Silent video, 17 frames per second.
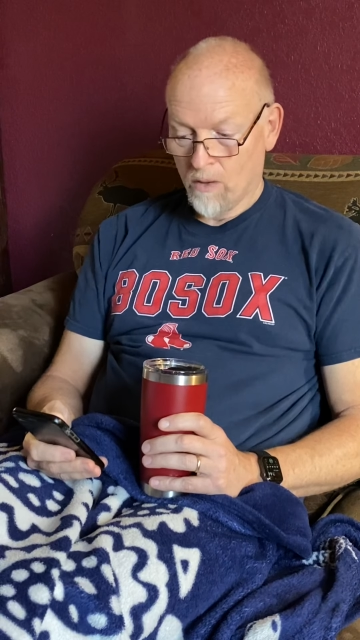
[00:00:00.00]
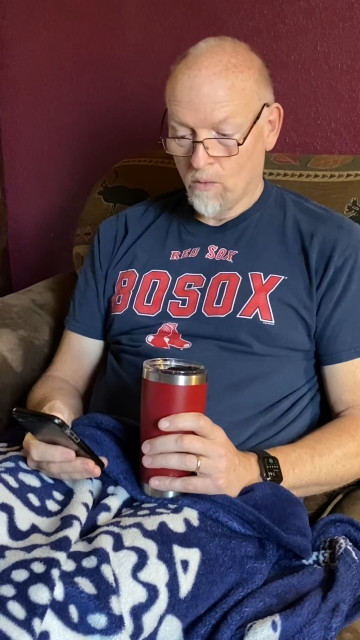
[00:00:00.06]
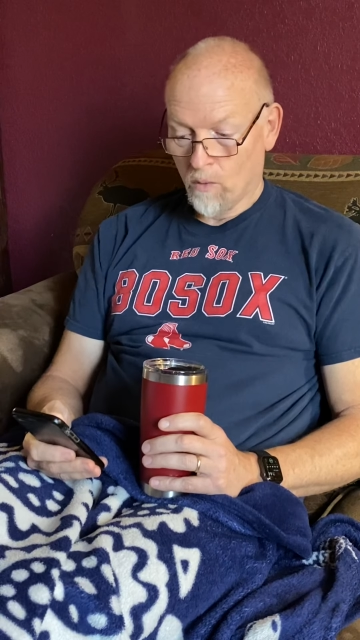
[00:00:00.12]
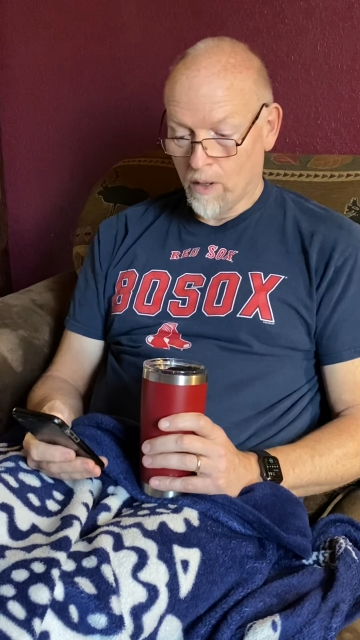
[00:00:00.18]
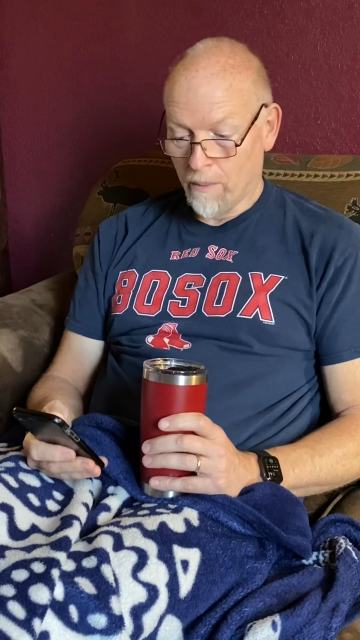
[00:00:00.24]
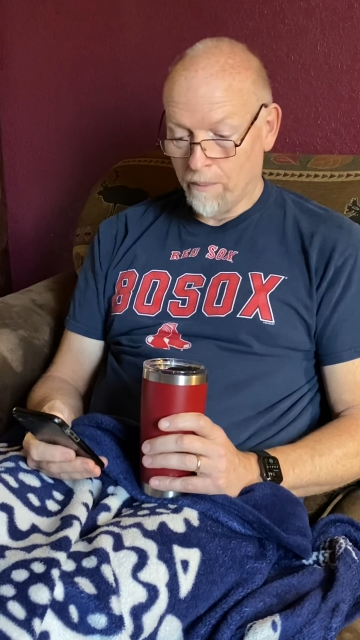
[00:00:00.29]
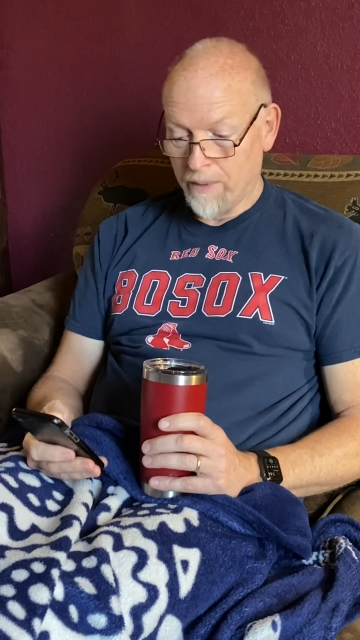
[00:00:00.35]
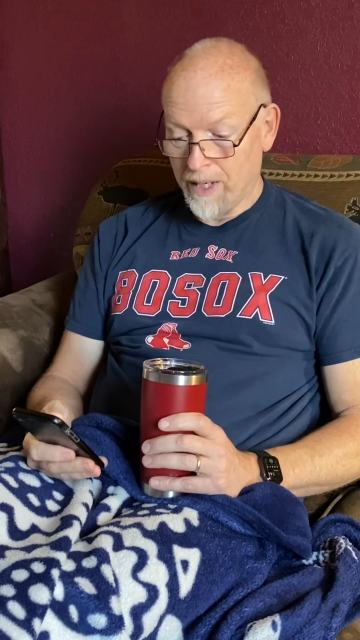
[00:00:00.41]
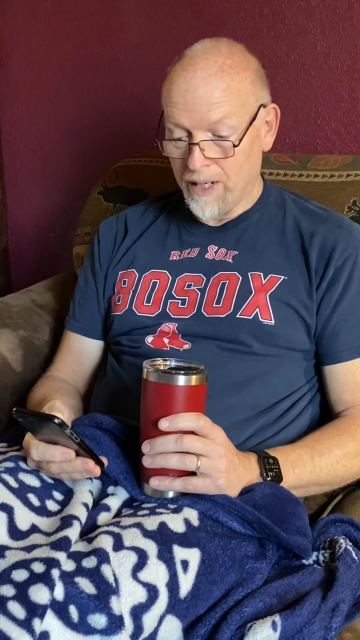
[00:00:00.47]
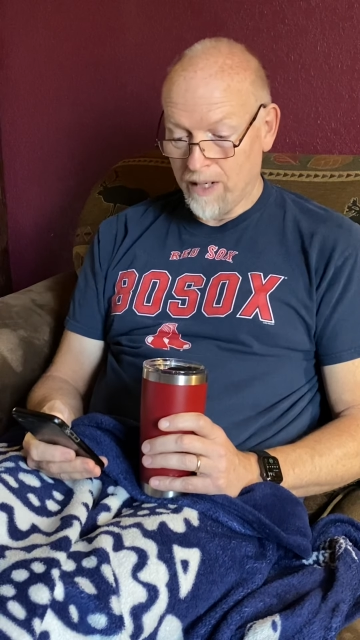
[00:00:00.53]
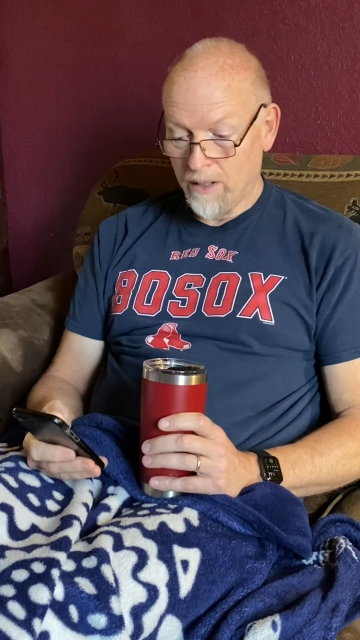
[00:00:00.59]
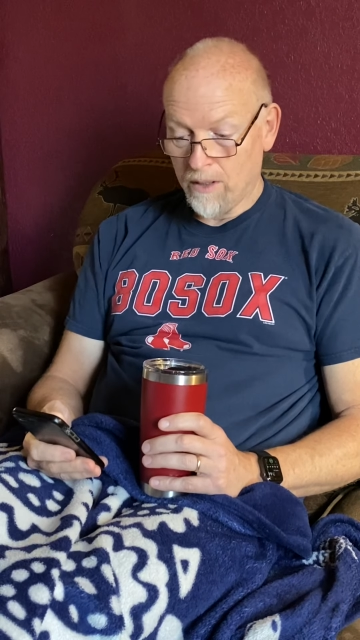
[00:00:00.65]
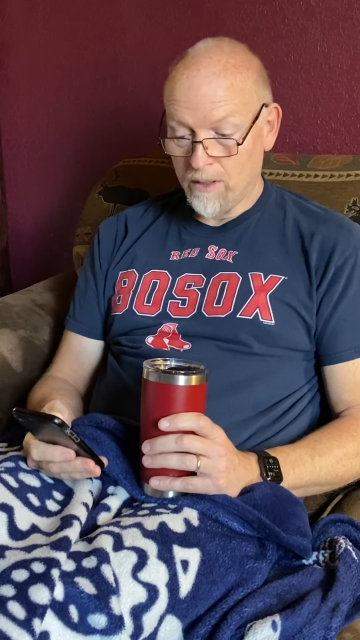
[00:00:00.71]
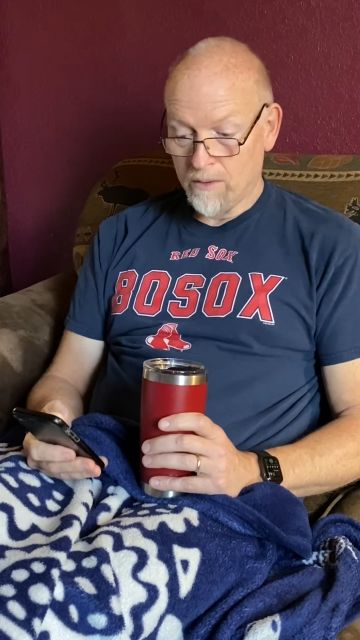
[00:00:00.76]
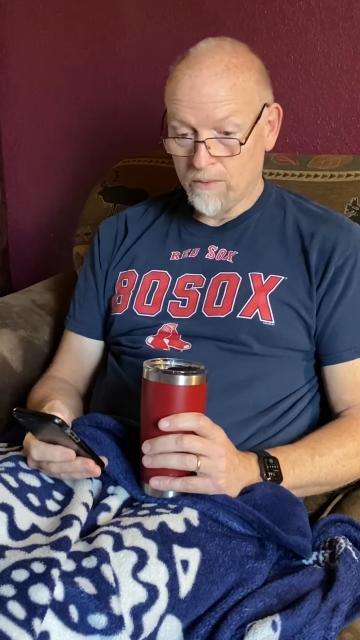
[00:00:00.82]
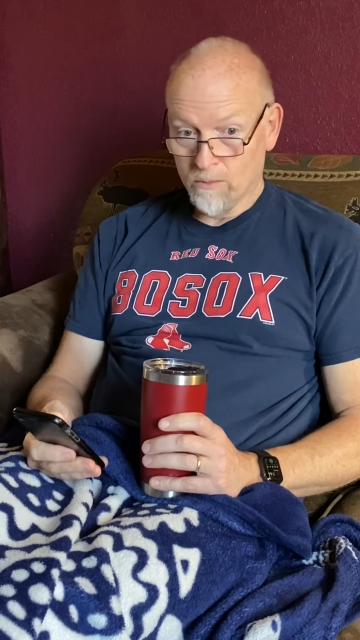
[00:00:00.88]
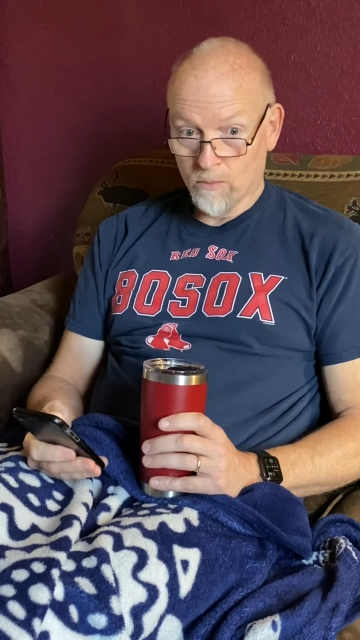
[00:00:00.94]
while
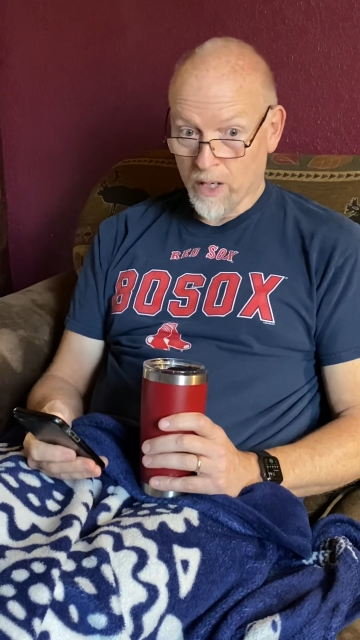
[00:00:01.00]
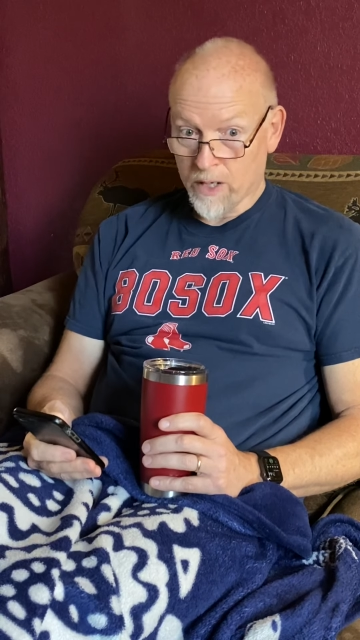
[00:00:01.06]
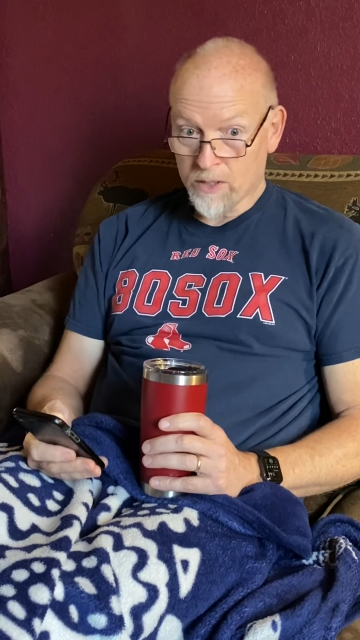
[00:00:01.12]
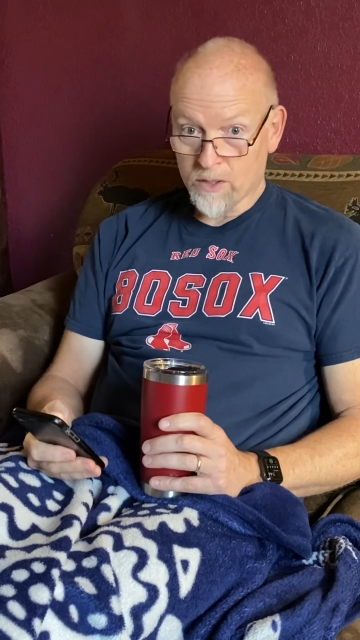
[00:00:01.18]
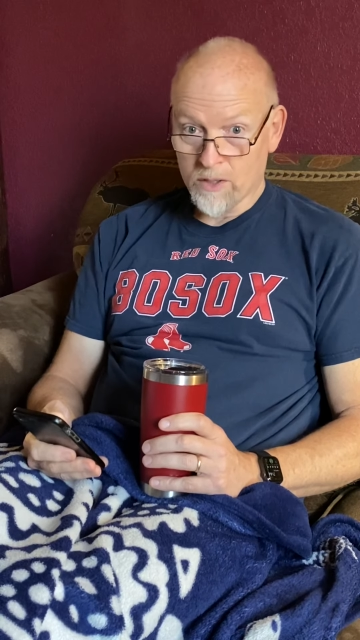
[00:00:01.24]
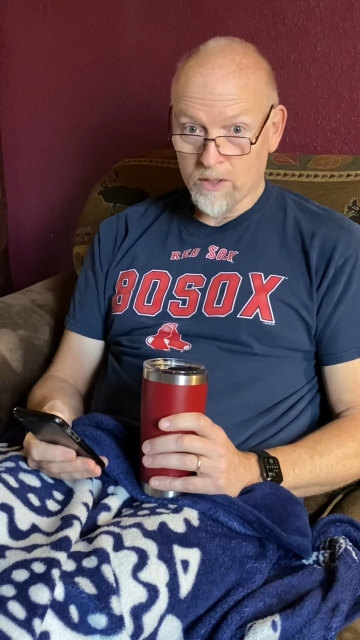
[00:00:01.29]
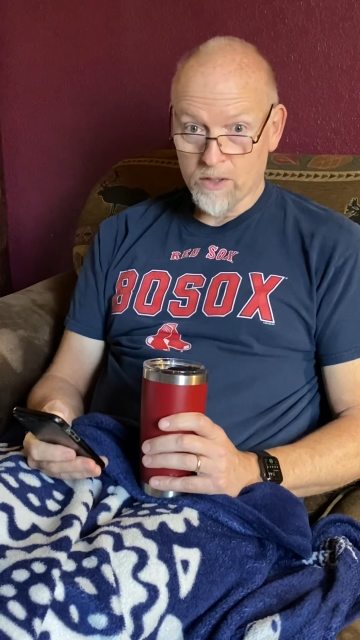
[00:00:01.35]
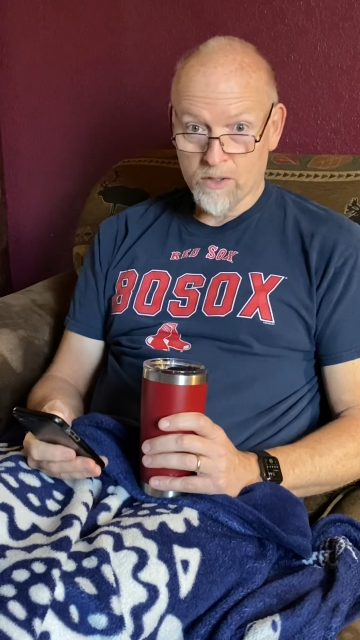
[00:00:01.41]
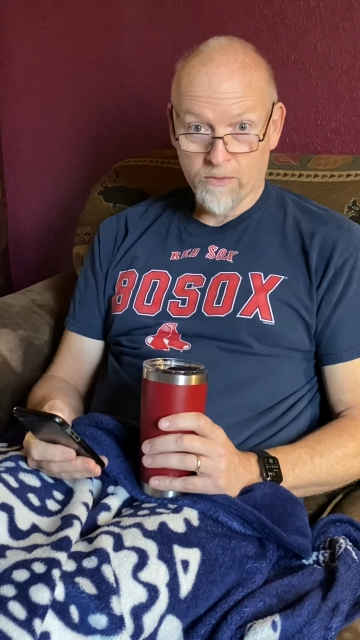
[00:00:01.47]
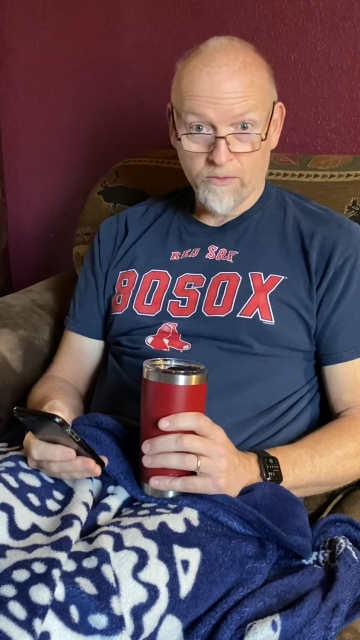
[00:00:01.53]
many Russians